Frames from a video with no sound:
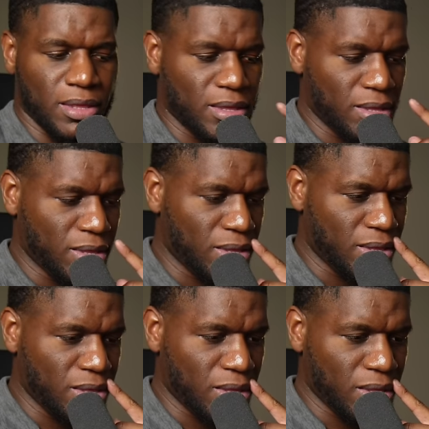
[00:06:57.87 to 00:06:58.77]

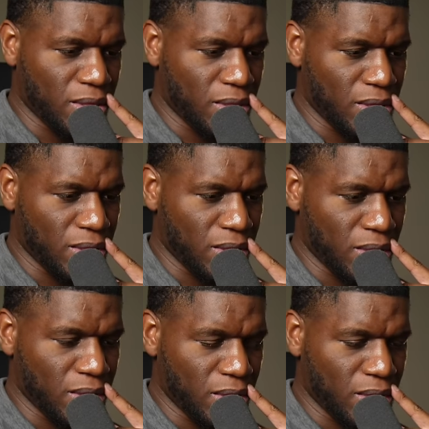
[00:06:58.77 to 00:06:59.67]

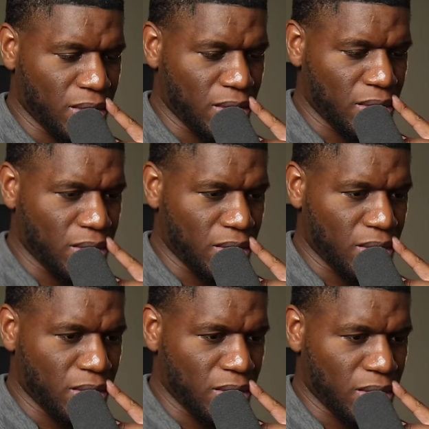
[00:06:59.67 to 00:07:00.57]

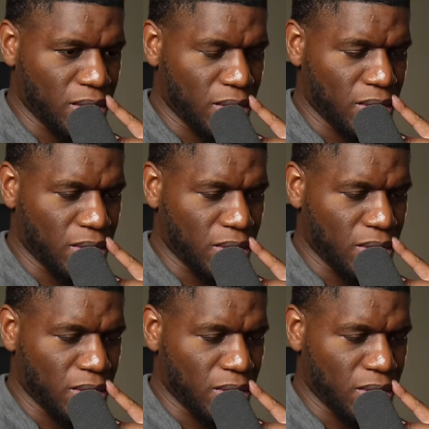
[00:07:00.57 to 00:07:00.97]
(silent)